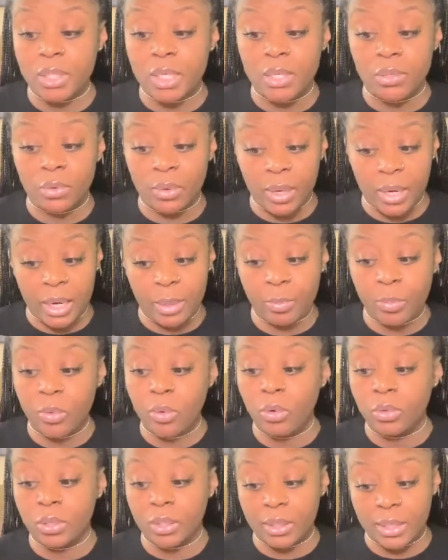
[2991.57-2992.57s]
either April
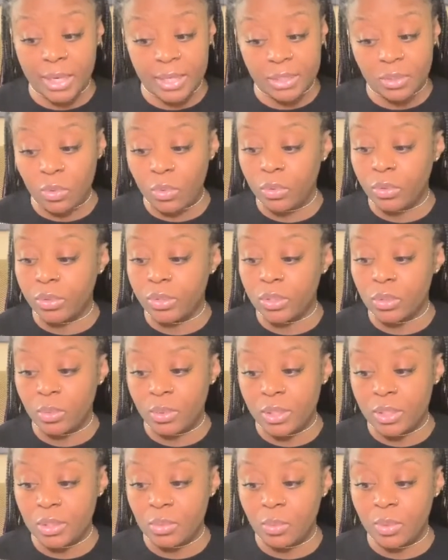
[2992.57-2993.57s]
or the last quarter of
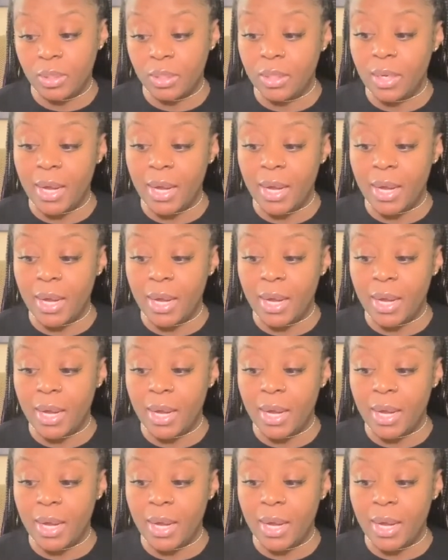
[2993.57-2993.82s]
2020,